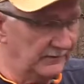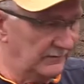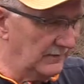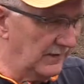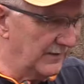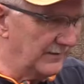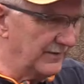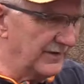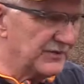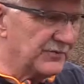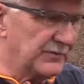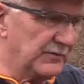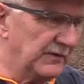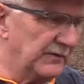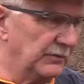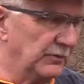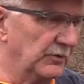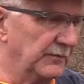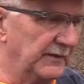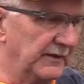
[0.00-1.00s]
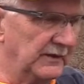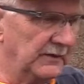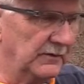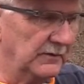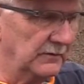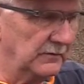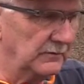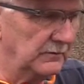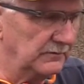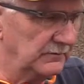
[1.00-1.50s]
Now this one will be a
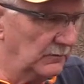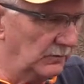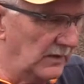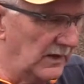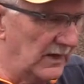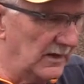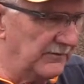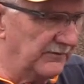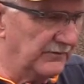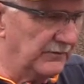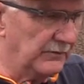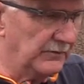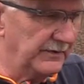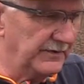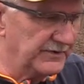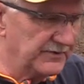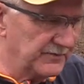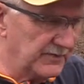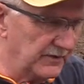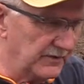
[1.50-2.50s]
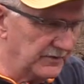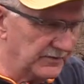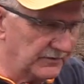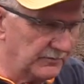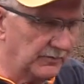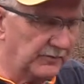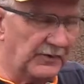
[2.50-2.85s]
little while before it's posted.